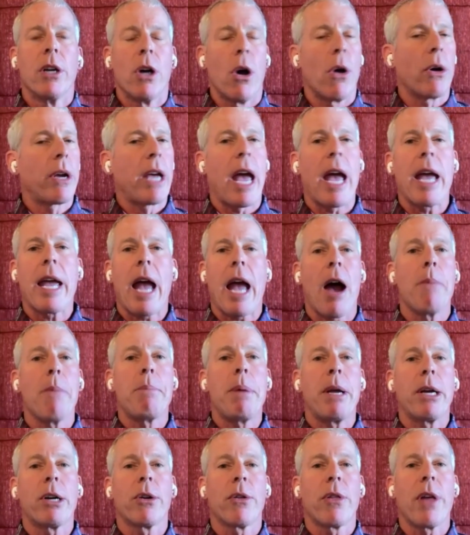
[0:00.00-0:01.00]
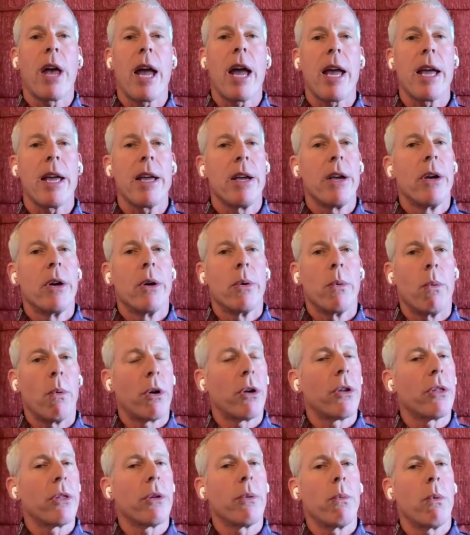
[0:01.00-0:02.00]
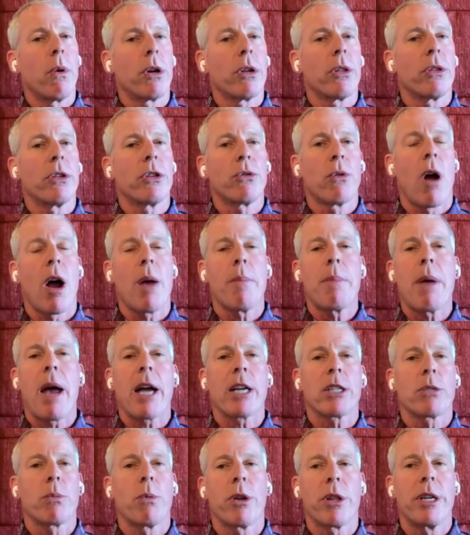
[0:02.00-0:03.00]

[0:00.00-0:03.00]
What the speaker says: Okay, how big are they? What are the drawbacks?